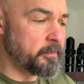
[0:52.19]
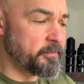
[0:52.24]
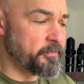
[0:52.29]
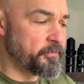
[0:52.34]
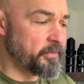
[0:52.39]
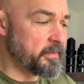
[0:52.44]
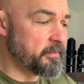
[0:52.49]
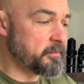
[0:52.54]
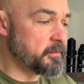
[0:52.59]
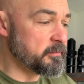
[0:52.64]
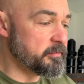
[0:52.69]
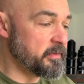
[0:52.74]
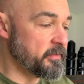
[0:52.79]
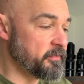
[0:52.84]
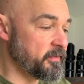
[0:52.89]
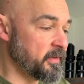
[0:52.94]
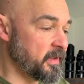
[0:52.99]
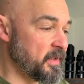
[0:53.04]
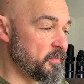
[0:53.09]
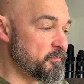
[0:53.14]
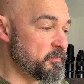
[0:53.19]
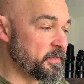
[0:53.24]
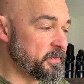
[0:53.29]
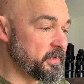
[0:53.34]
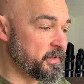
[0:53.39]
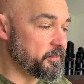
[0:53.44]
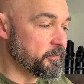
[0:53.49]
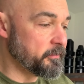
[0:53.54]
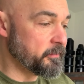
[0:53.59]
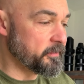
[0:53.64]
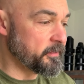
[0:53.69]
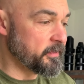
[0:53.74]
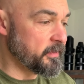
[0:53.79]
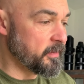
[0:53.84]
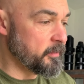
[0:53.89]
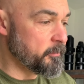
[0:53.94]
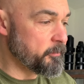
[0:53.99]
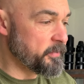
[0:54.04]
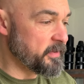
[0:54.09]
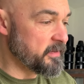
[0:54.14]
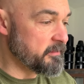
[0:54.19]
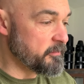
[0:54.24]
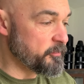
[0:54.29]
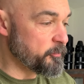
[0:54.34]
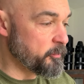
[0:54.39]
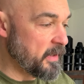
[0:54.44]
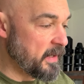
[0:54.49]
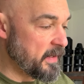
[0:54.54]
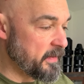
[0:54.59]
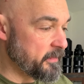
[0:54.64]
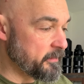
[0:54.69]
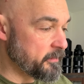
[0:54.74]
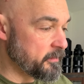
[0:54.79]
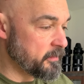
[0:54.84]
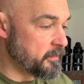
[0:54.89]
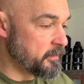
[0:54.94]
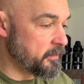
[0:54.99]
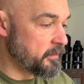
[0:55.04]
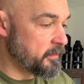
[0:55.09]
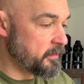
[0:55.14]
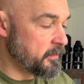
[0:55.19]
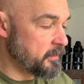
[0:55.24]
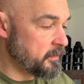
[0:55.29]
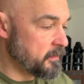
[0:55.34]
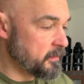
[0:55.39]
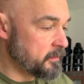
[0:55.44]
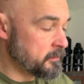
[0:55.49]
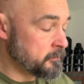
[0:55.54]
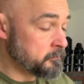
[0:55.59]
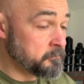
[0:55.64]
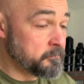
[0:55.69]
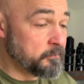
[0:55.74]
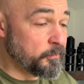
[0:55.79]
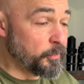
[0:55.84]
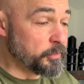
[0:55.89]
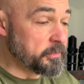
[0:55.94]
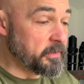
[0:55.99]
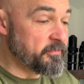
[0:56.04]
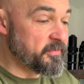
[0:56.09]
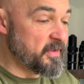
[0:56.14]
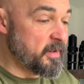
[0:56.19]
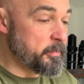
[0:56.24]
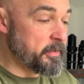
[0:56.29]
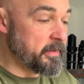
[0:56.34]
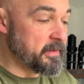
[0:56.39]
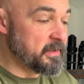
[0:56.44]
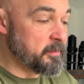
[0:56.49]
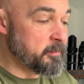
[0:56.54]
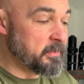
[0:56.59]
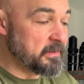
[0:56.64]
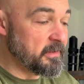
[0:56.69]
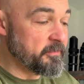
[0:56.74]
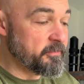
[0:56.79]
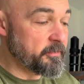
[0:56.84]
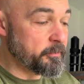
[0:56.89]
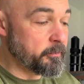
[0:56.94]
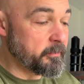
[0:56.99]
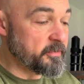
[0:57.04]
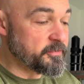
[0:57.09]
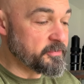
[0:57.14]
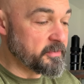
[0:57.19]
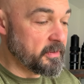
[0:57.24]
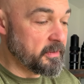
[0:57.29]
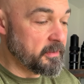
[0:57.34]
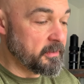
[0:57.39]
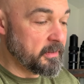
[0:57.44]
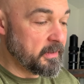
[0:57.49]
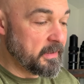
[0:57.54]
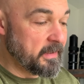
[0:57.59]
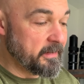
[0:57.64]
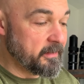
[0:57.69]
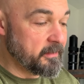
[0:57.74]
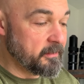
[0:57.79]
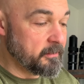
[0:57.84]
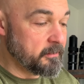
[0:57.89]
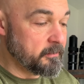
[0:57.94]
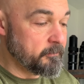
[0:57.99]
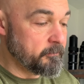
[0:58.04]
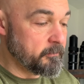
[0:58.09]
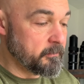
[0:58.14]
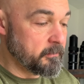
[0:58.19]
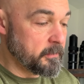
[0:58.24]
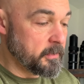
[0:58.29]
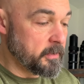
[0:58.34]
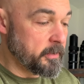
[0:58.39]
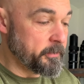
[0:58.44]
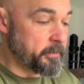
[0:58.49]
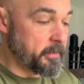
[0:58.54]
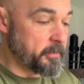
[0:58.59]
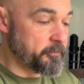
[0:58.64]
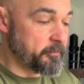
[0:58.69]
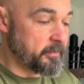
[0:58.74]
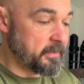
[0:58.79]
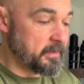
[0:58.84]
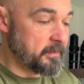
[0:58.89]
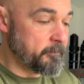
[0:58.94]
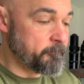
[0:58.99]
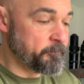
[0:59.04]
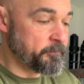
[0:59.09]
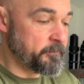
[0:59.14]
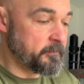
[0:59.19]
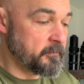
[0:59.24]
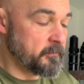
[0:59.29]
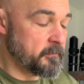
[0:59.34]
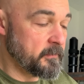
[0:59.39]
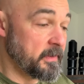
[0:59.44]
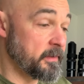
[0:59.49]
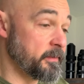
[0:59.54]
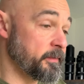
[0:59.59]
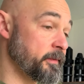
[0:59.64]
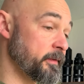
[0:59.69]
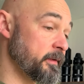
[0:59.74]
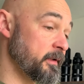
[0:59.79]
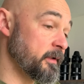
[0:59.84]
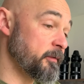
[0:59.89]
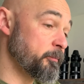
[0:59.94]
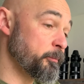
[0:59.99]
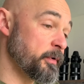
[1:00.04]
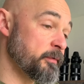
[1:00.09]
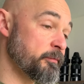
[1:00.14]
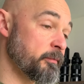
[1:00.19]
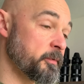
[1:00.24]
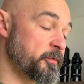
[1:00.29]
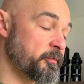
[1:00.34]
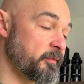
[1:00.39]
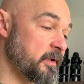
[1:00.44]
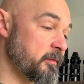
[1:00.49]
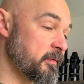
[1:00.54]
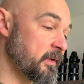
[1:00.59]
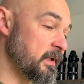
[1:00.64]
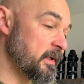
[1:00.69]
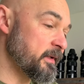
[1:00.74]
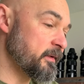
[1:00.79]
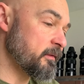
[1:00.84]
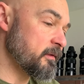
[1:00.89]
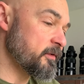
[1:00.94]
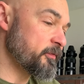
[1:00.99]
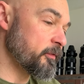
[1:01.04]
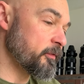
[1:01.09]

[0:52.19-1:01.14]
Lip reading: So I don't know if it came with it or the previous buyer bought it separately, but it's an original Leica hood as well. And it performs very well, and also